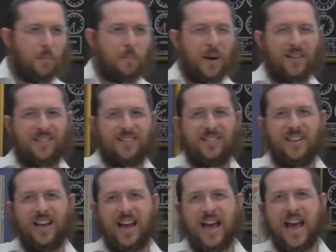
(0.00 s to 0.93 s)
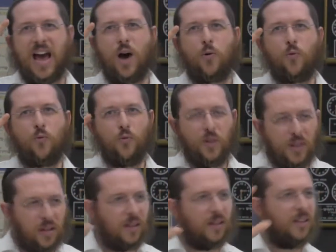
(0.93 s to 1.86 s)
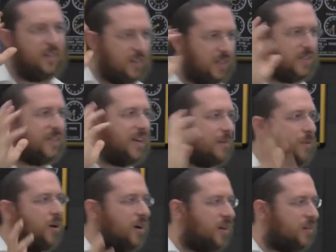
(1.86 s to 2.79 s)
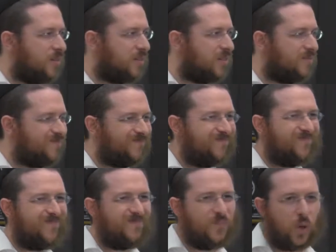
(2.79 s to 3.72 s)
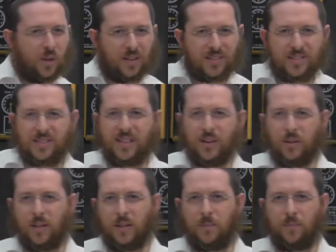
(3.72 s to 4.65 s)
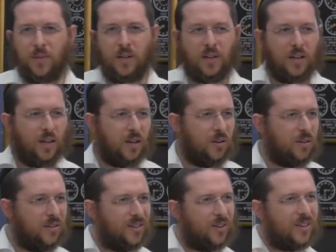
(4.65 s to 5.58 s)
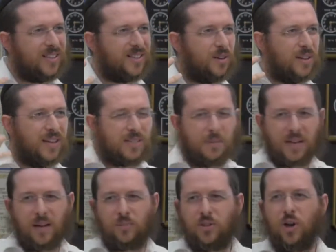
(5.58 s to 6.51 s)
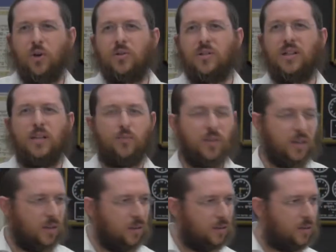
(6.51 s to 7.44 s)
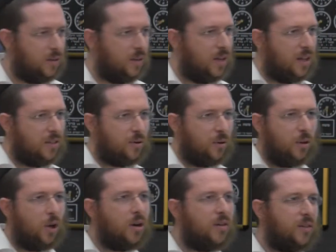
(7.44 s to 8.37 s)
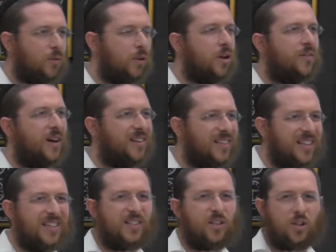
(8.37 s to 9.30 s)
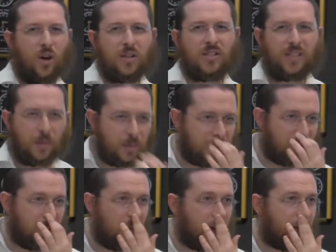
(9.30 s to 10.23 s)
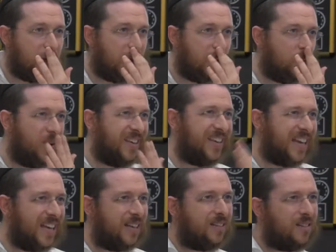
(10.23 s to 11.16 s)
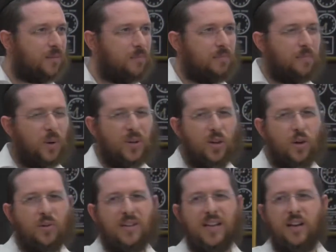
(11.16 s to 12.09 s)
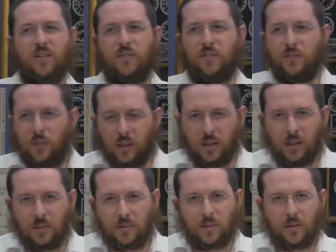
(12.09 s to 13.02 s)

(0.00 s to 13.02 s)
but how real it is in our minds, not necessarily. Not necessarily has it become totally real. There are a lot of, there are a lot of ideas and concepts that we get it, but we don't get it fully.